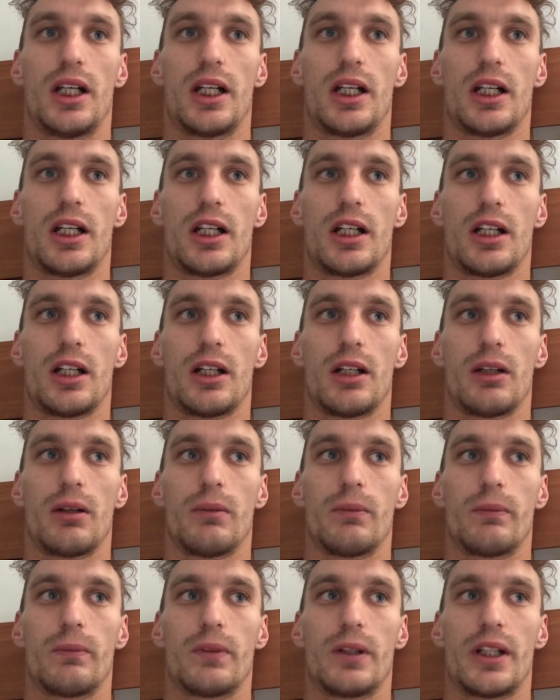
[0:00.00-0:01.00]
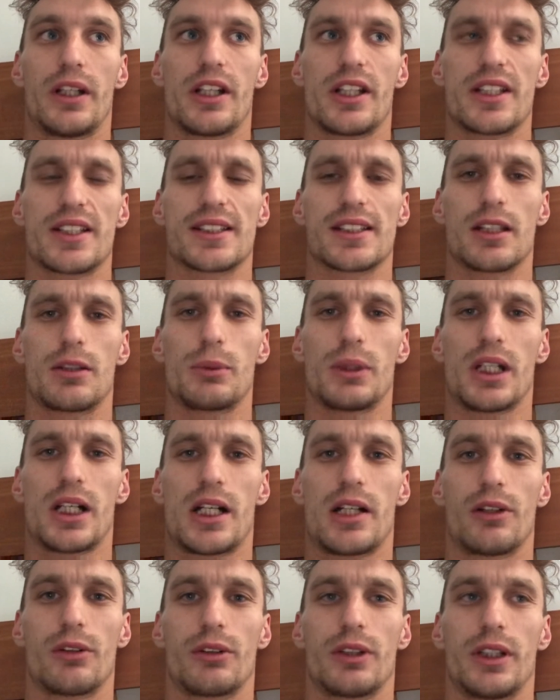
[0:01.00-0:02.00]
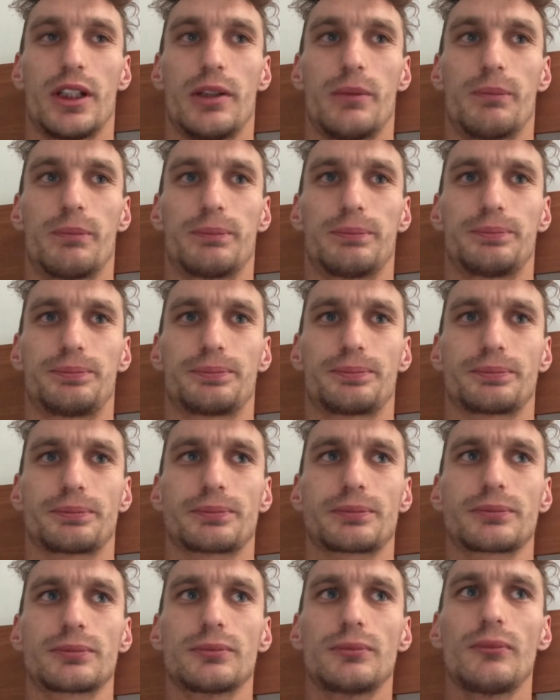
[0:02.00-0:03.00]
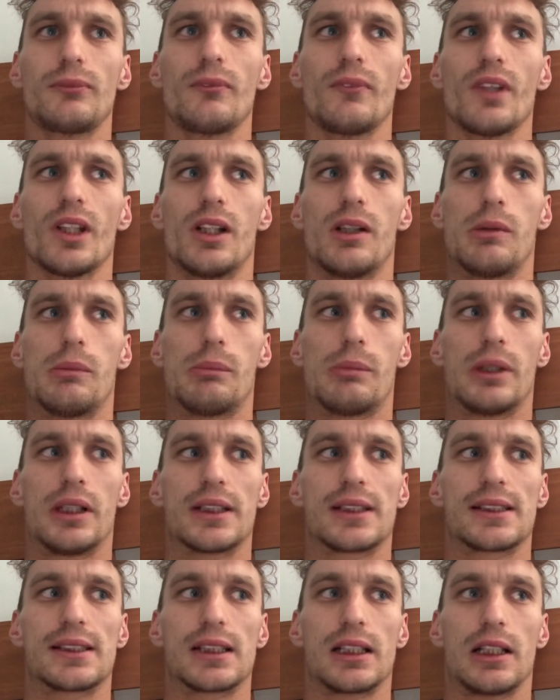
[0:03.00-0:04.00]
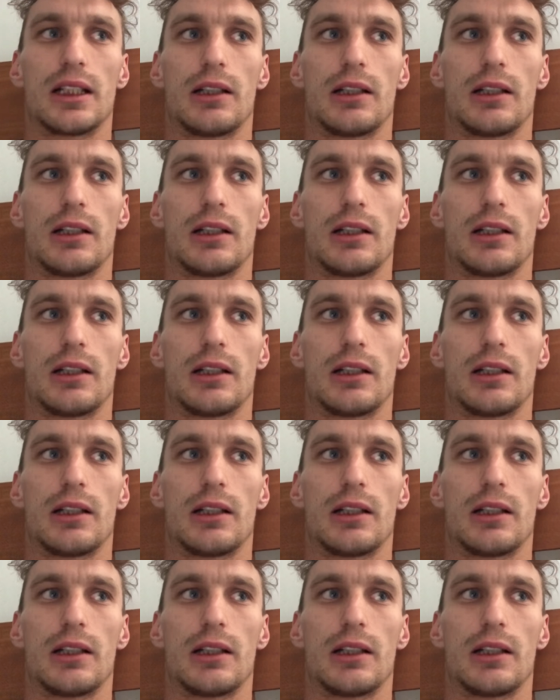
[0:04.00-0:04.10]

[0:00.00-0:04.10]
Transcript: I know that's going to be hard on him, but